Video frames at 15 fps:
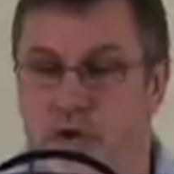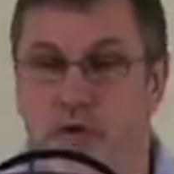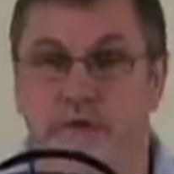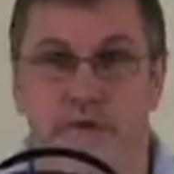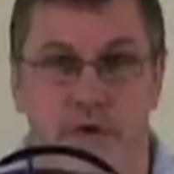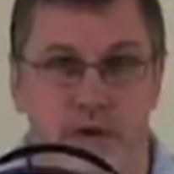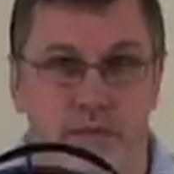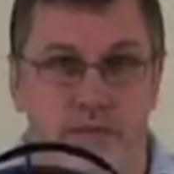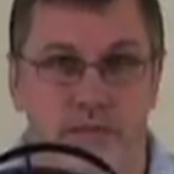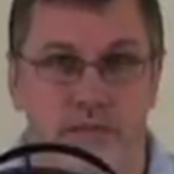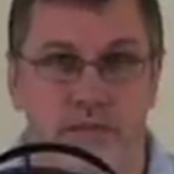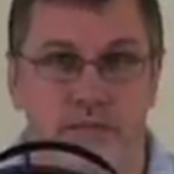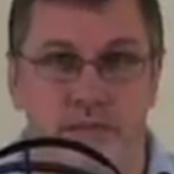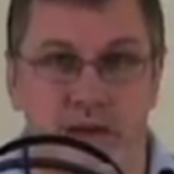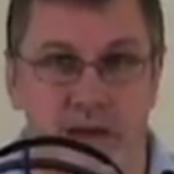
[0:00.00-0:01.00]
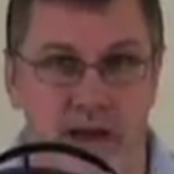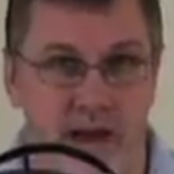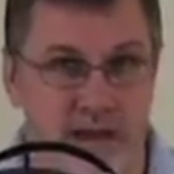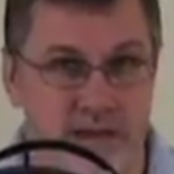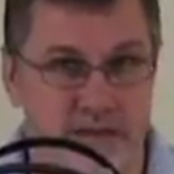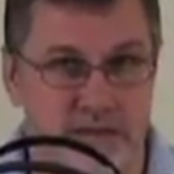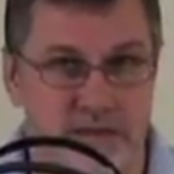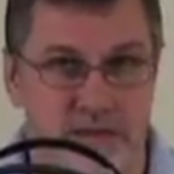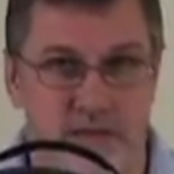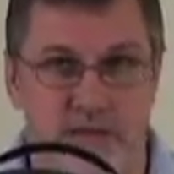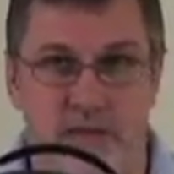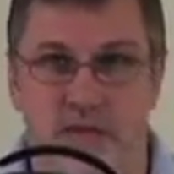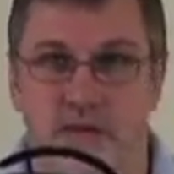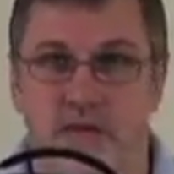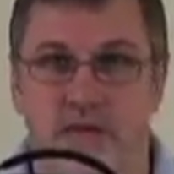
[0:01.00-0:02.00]
from bigger
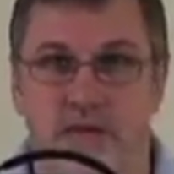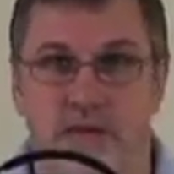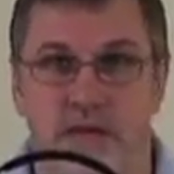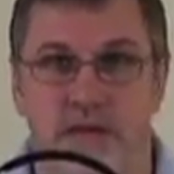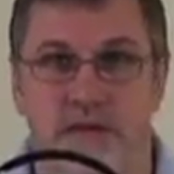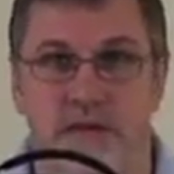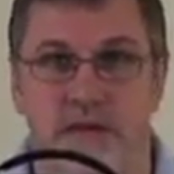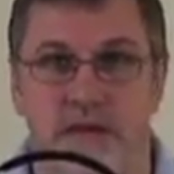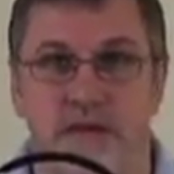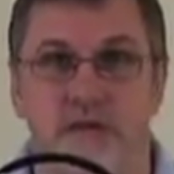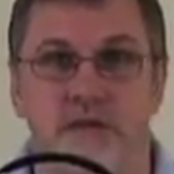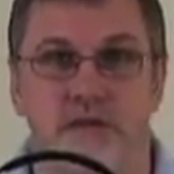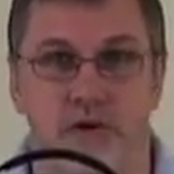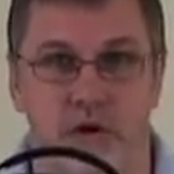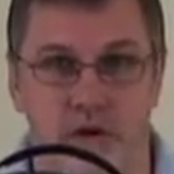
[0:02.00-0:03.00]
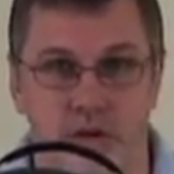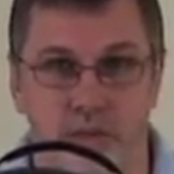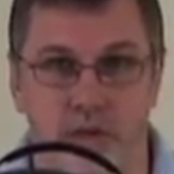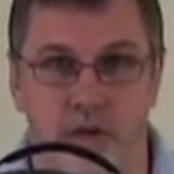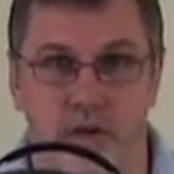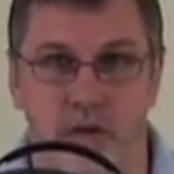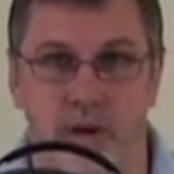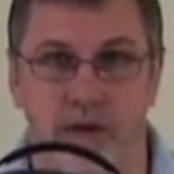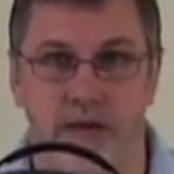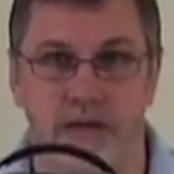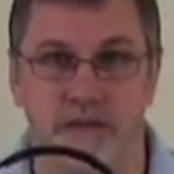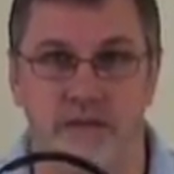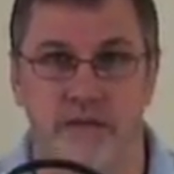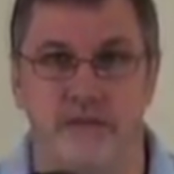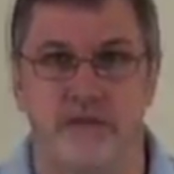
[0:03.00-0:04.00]
headsets, let's say circumaural
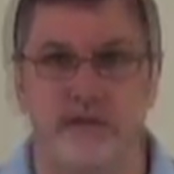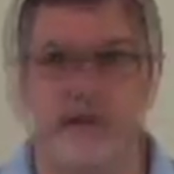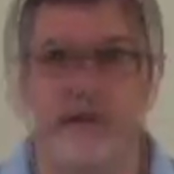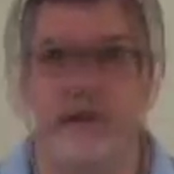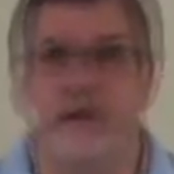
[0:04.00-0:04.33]
headsets,